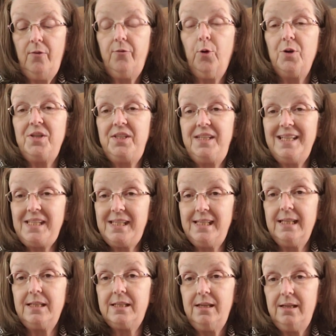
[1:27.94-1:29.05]
For
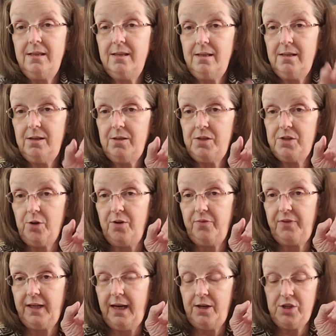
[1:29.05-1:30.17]
distant
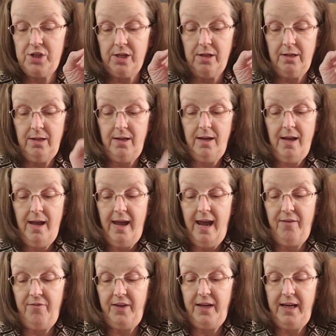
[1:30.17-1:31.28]
certification,
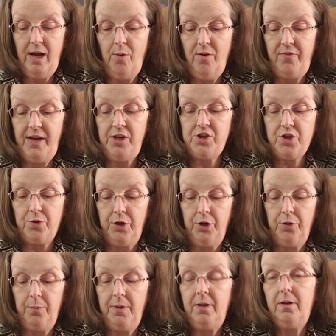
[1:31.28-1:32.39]
a video of each
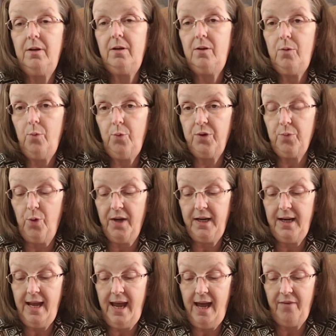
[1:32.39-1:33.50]
groom with
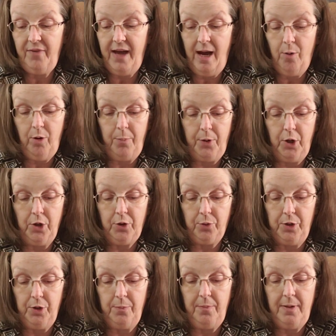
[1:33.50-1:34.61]
1.5 hours per
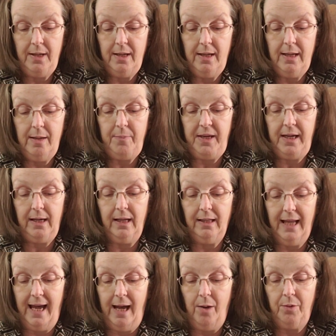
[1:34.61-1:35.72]
groom being
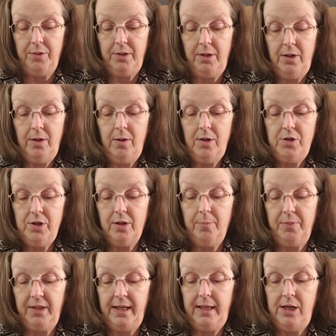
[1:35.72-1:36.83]
allowed to
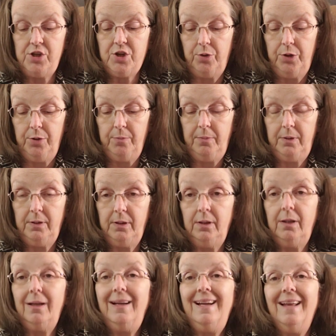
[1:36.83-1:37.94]
complete each groom.
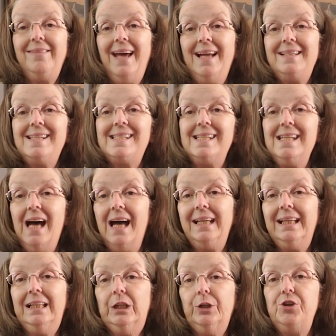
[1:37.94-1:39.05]
Now that does not
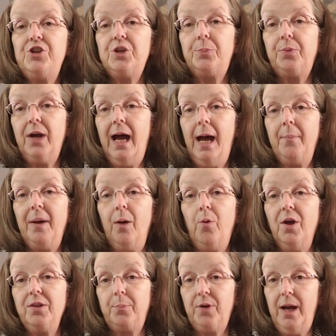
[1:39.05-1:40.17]
include your prep. I
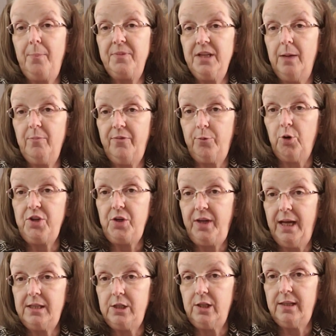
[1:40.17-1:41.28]
want the prep done before you
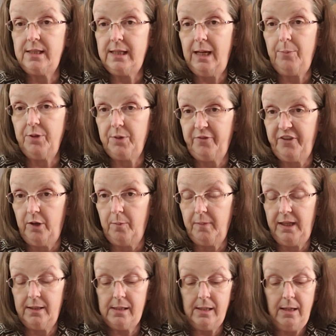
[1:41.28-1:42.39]
get to the table
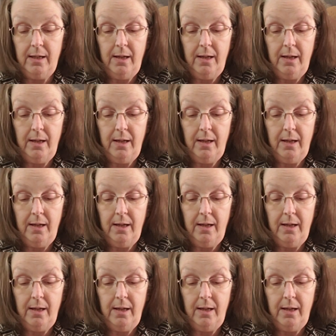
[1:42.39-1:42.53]
development.